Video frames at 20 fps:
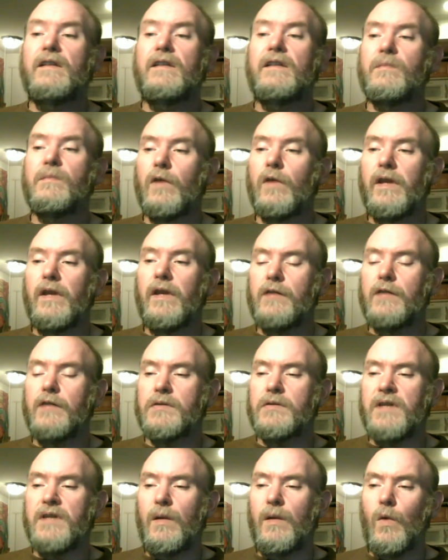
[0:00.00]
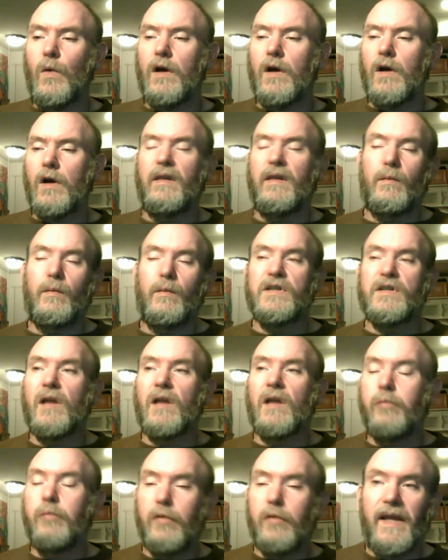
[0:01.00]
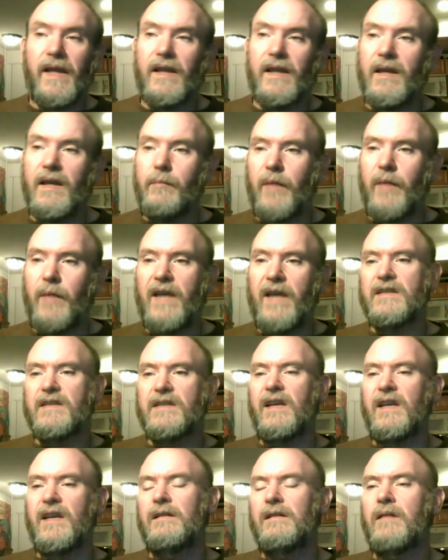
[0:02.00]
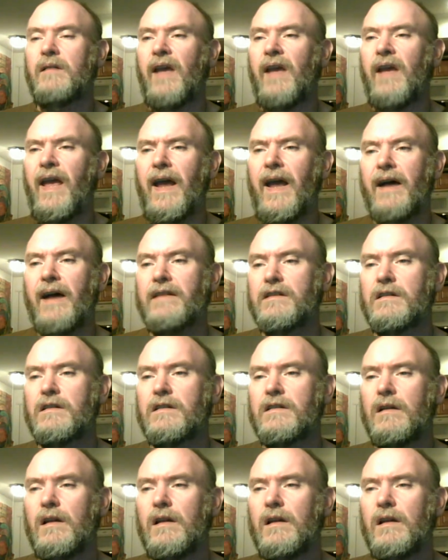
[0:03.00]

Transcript: some really interesting work that was completely based in chaos.